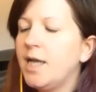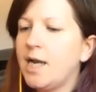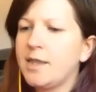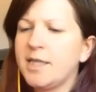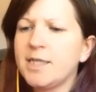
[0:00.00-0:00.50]

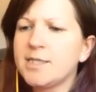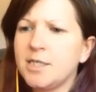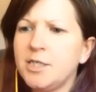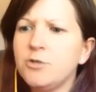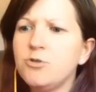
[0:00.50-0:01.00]
And I think that's a
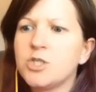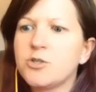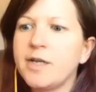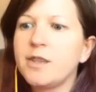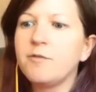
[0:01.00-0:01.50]
huge
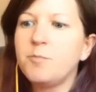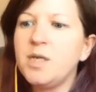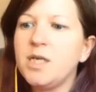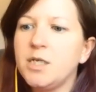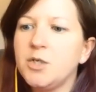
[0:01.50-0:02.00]
strength of
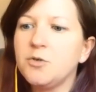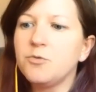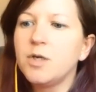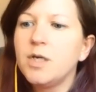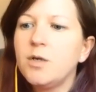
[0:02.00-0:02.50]
PAU,